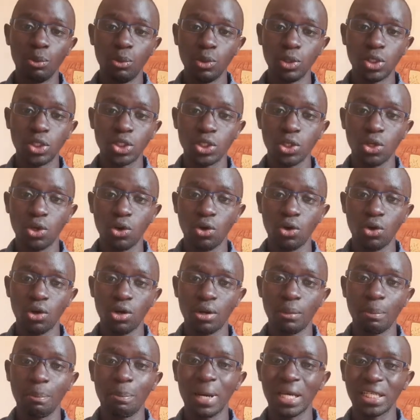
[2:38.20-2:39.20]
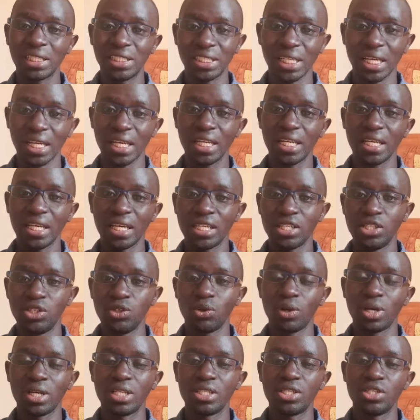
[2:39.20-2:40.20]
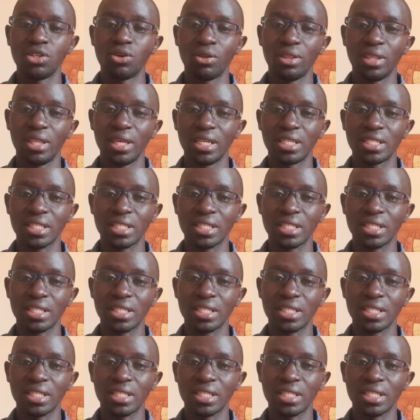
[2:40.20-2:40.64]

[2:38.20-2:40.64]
boot or partially, as you can see on the